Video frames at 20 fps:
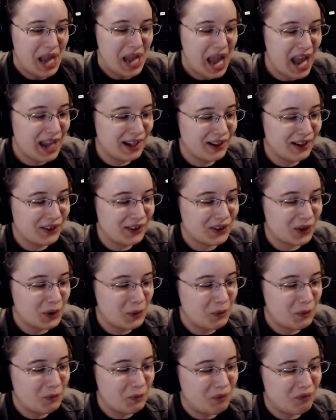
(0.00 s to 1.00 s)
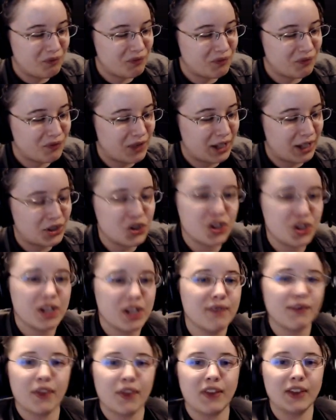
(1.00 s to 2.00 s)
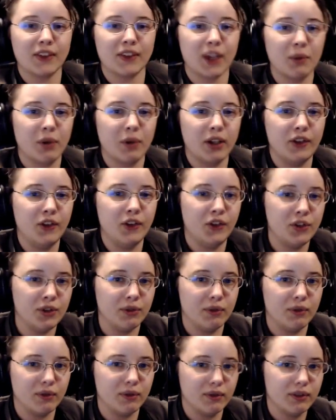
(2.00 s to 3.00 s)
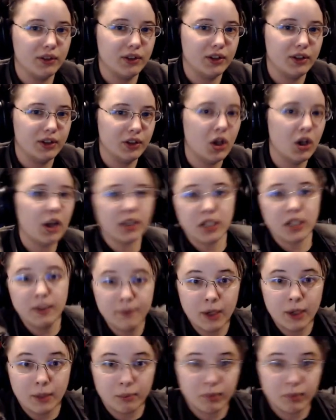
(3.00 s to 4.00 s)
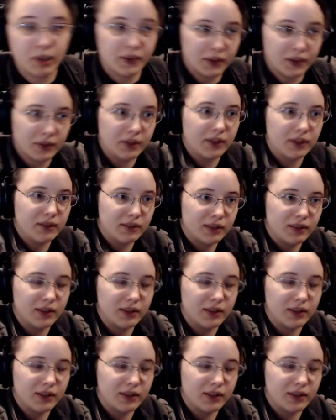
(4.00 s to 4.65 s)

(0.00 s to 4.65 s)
And achieve the things I wanted to do, not give up, basically.